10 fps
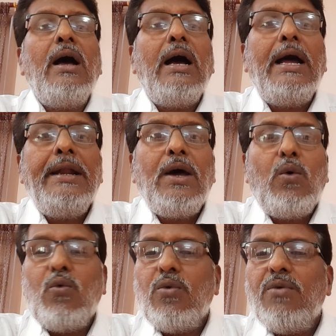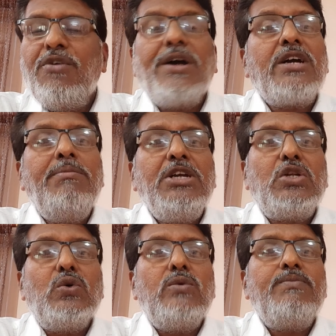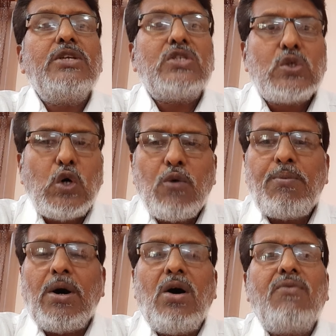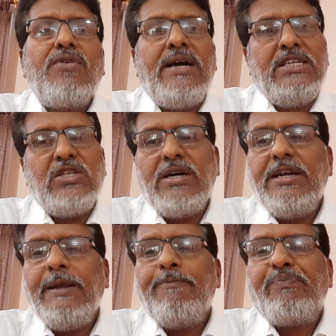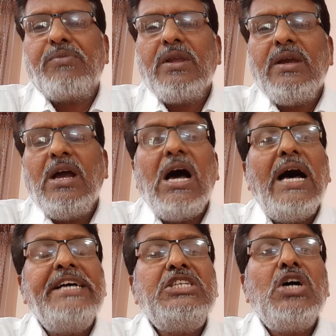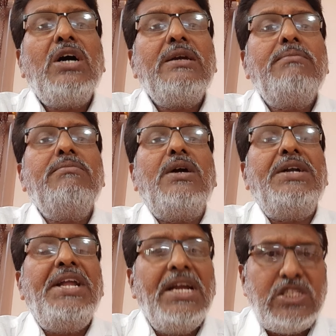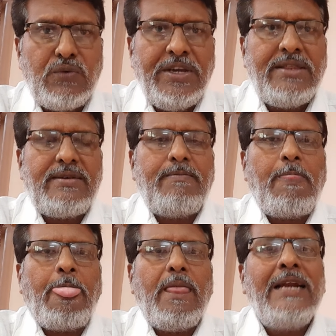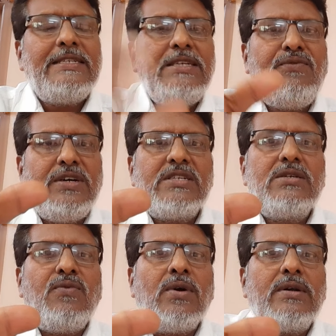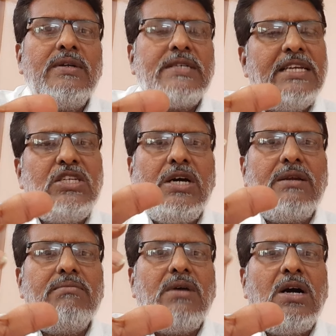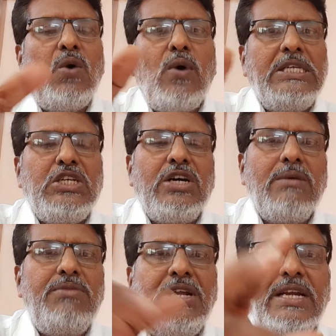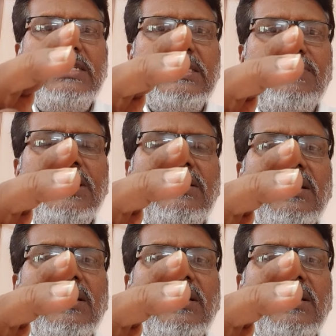And now we are coming to scope of HRD. HRM deals with, let's see first what is HRM, how HRM deals with,